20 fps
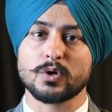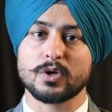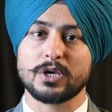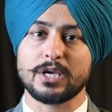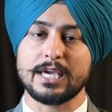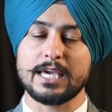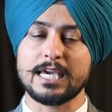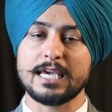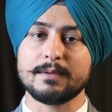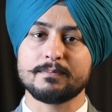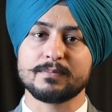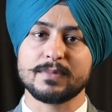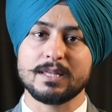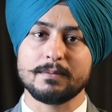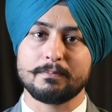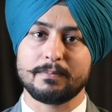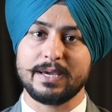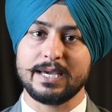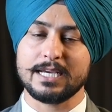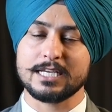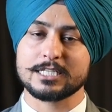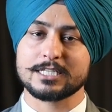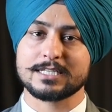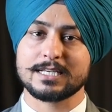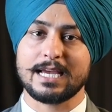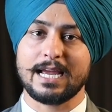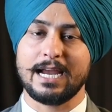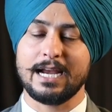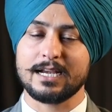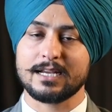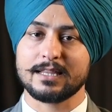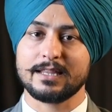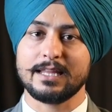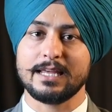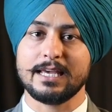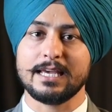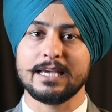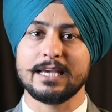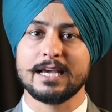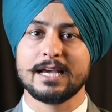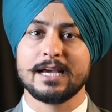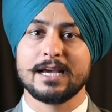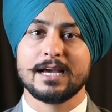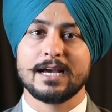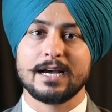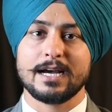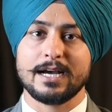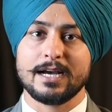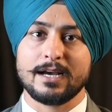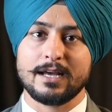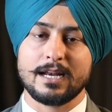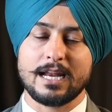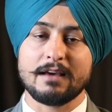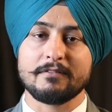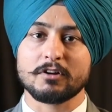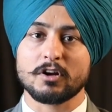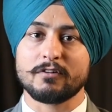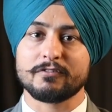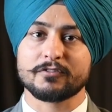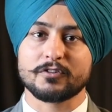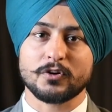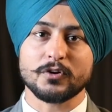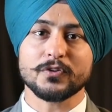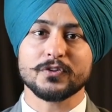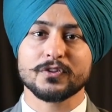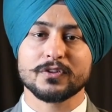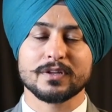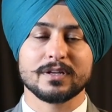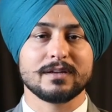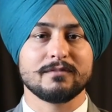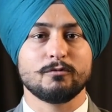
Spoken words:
keep the pace at the level of truth.